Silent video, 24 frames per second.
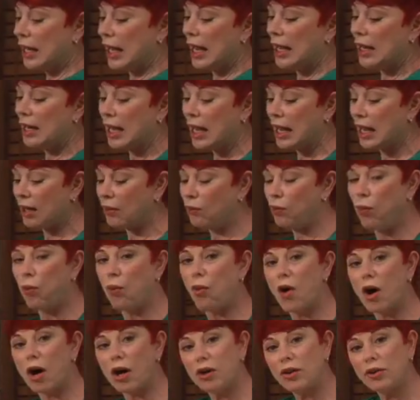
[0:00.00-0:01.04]
and add
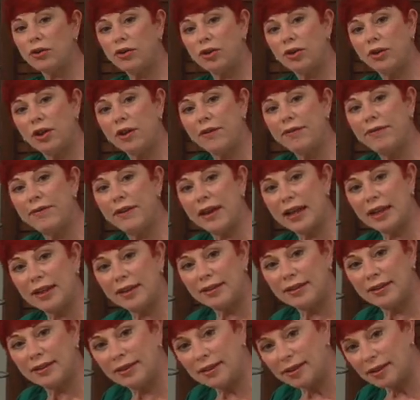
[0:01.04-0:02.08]
water to the
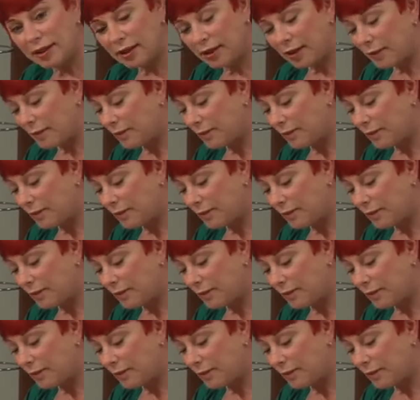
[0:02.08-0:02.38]
face